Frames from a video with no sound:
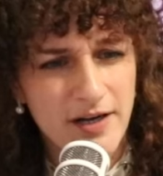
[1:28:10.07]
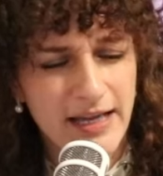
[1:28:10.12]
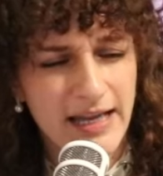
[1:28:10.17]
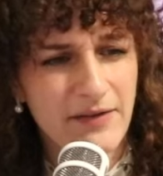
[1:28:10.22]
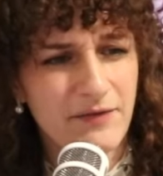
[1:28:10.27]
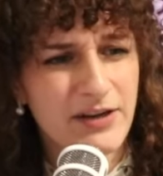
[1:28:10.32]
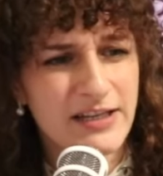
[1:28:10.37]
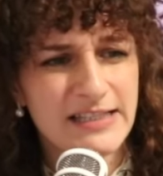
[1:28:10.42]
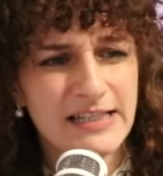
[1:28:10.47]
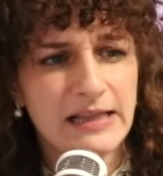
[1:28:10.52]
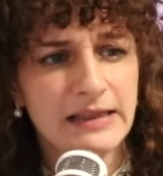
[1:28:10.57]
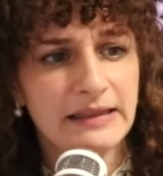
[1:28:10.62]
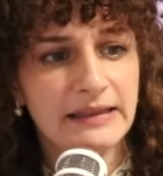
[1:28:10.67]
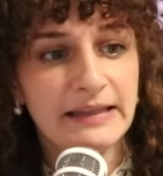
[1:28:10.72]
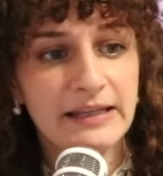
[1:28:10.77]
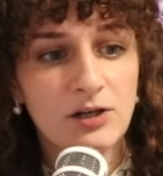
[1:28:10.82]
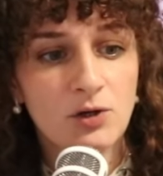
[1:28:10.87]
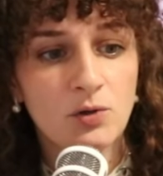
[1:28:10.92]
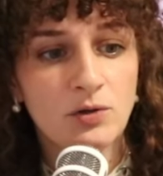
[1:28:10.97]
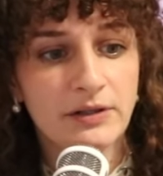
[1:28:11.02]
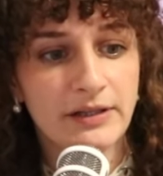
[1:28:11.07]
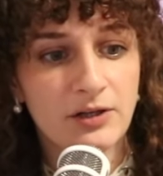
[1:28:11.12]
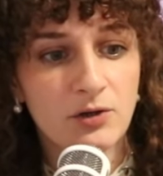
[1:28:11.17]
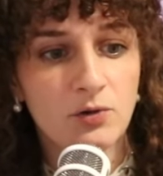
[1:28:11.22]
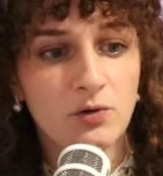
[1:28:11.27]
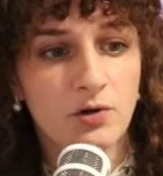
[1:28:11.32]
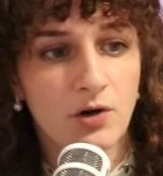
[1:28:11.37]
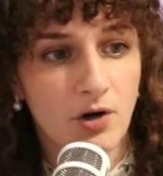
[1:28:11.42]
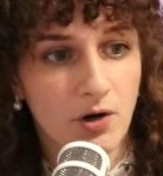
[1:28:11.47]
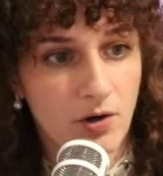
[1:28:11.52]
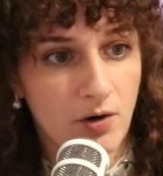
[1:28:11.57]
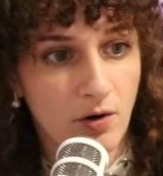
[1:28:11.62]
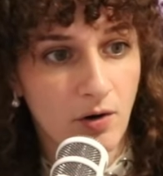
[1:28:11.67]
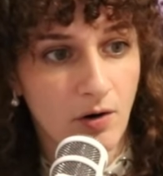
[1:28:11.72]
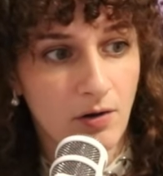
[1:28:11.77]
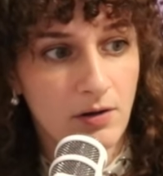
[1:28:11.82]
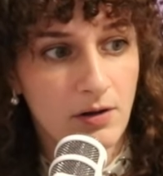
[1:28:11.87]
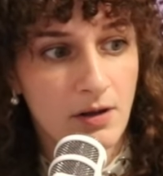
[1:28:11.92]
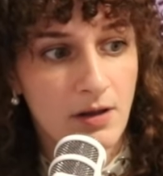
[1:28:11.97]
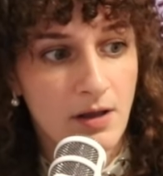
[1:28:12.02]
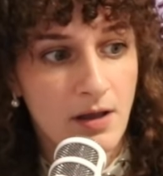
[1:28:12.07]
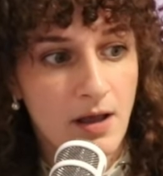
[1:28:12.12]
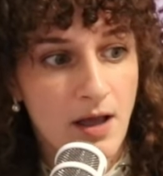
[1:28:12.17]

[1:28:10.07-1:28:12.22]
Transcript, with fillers: even as a little little girl.